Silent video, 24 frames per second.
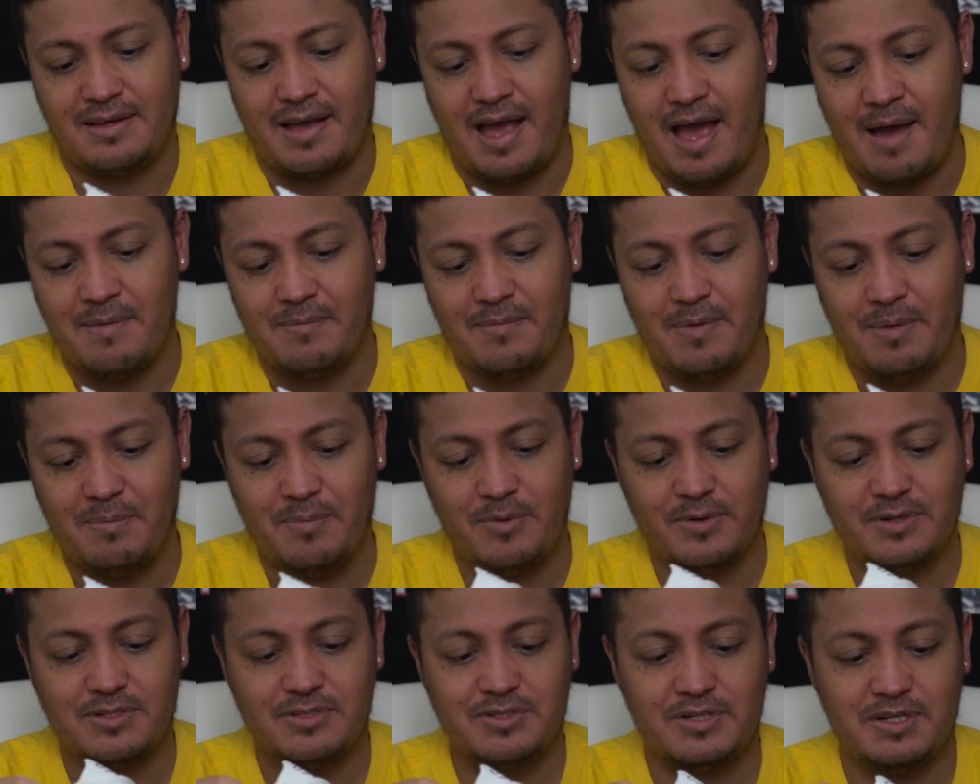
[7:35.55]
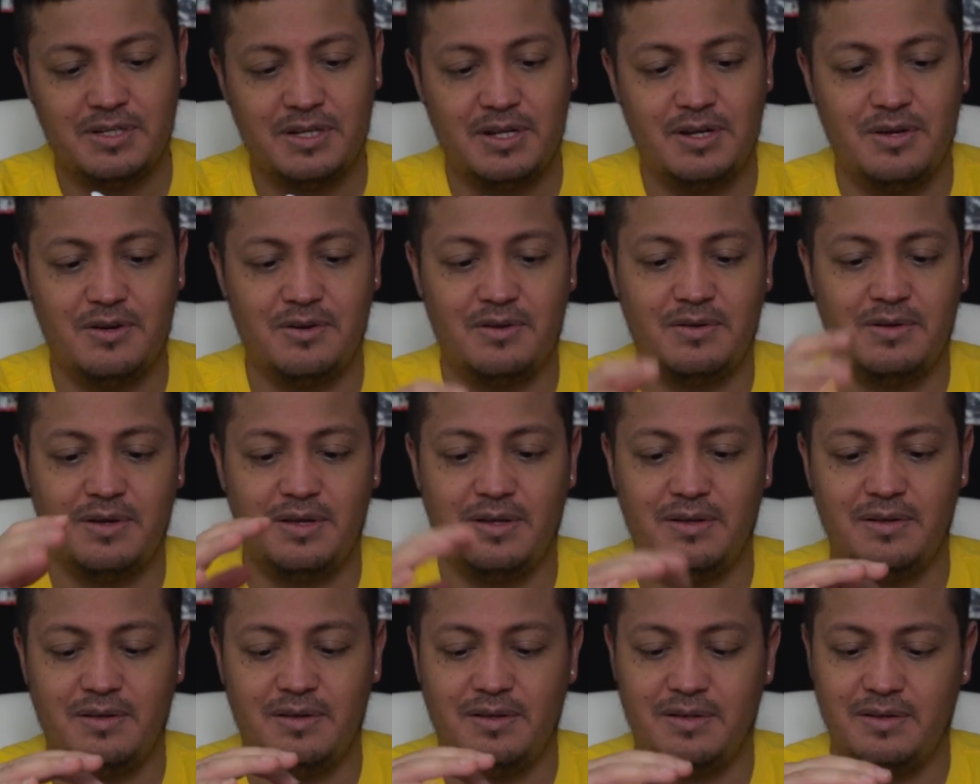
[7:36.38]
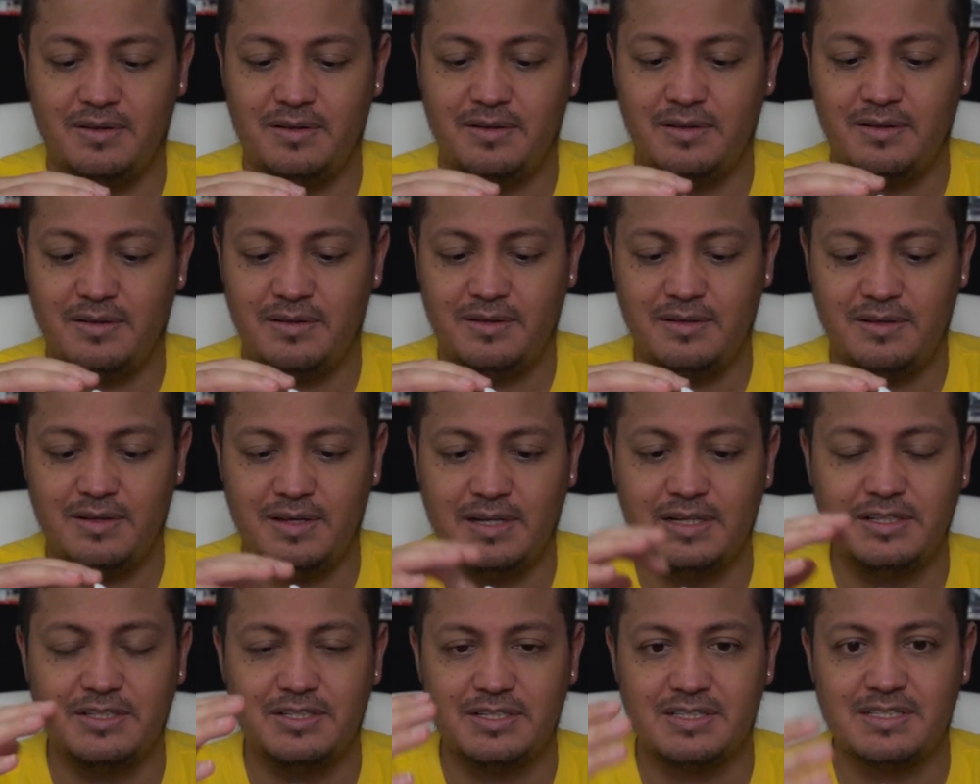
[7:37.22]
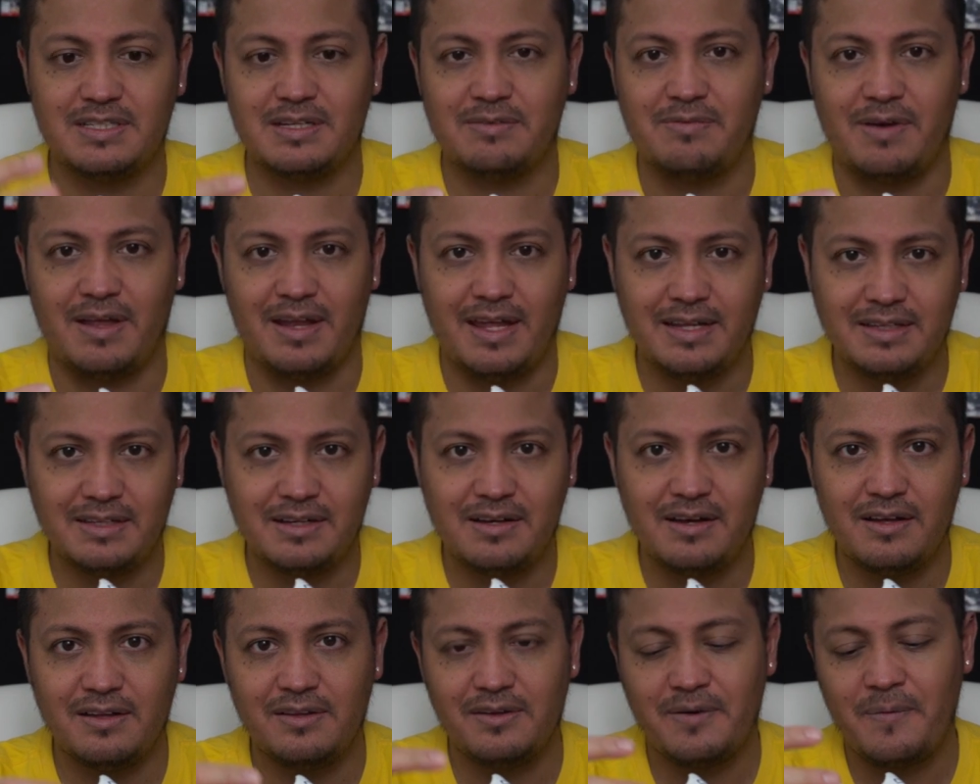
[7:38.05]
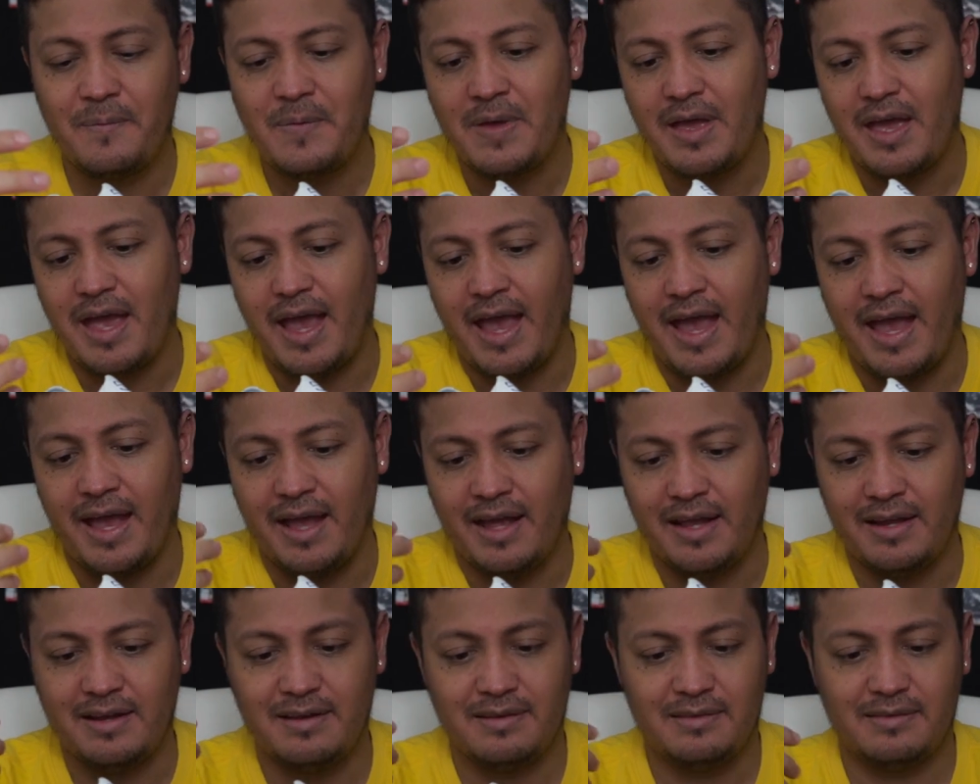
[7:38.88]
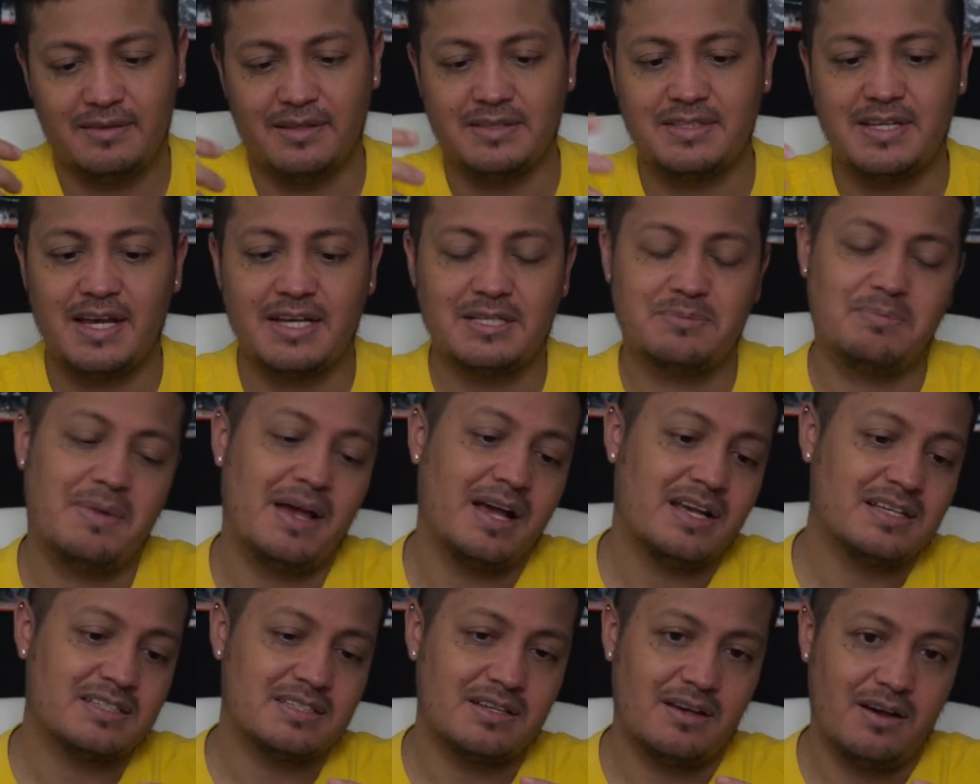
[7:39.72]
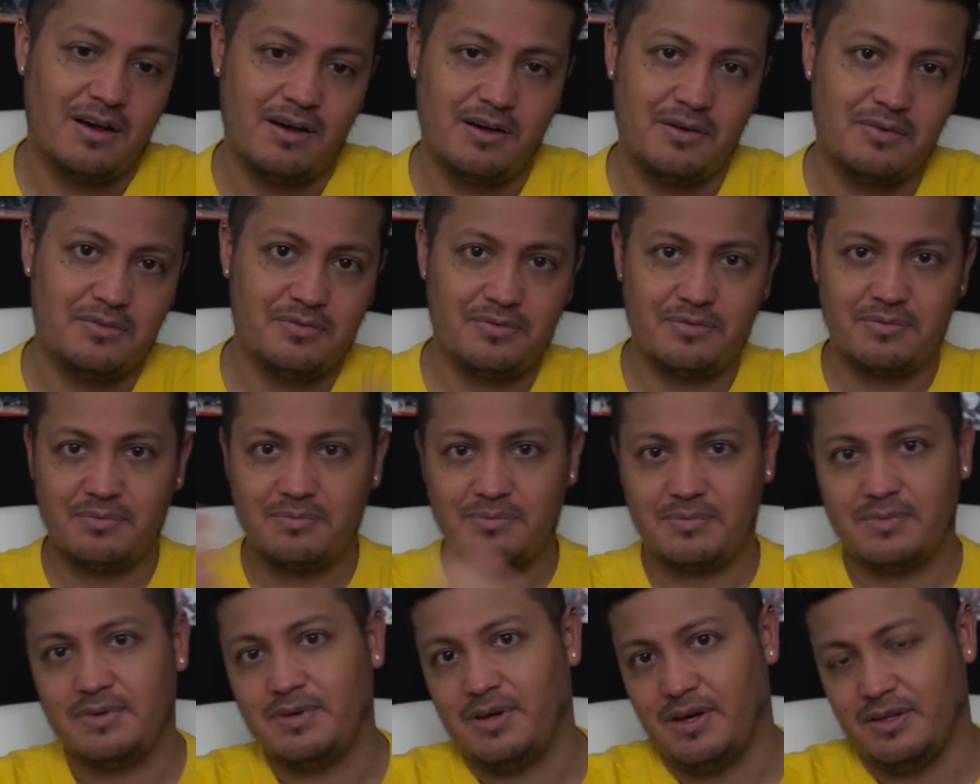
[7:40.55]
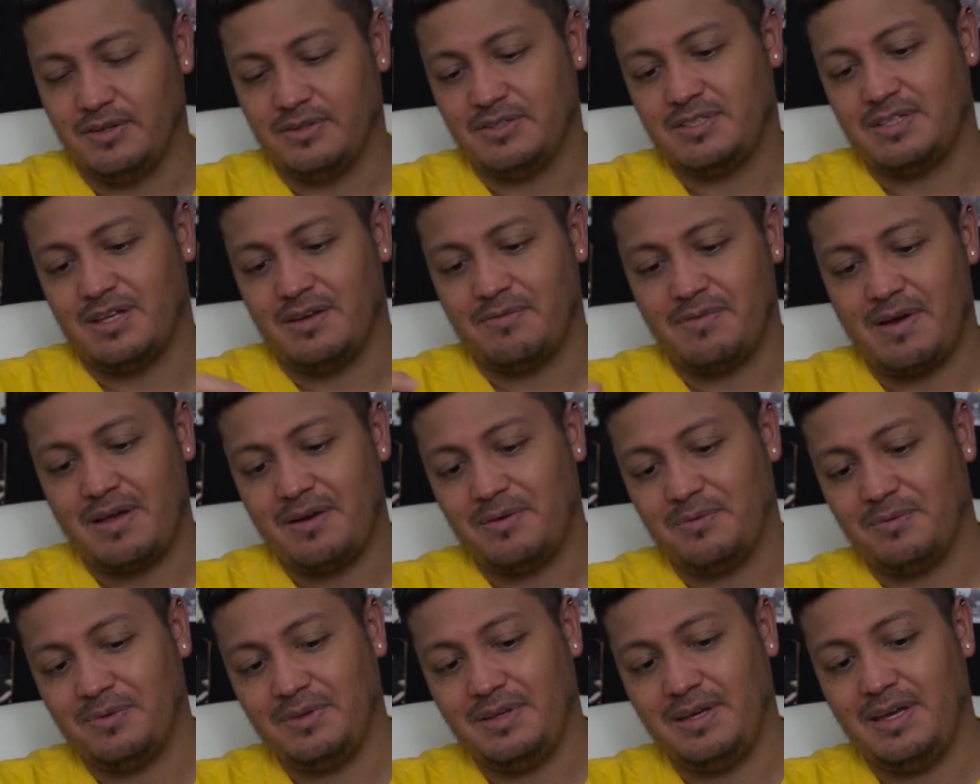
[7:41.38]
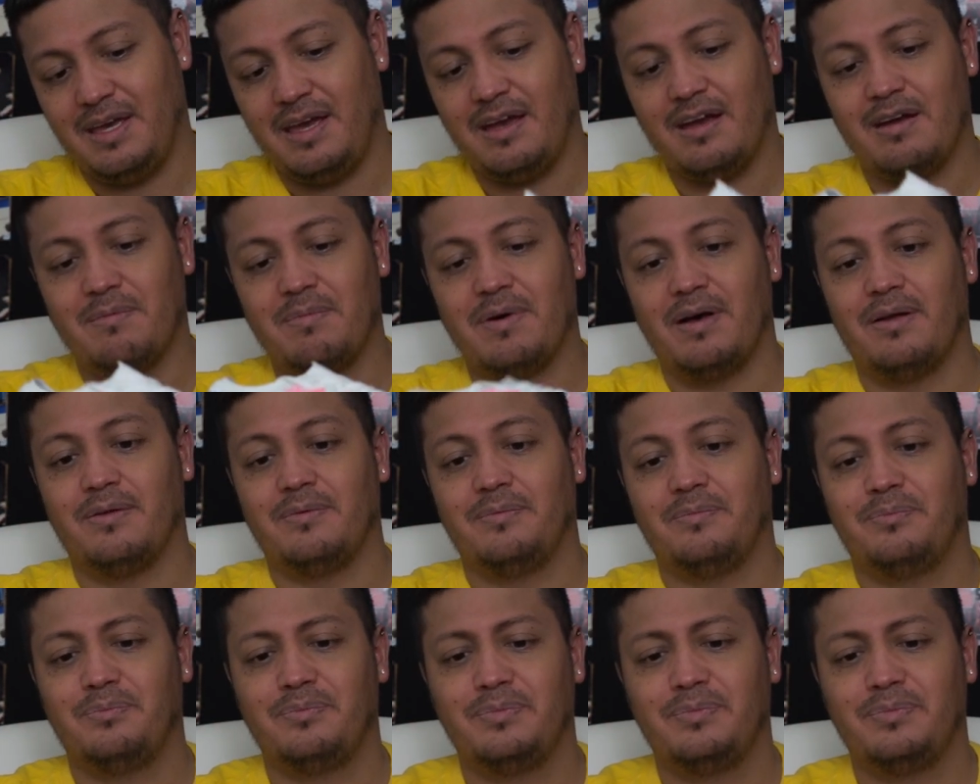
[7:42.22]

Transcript: I'm, I'm more interested in, in, in, in just if I like the color and the tech specs of other stuff. I don't really care about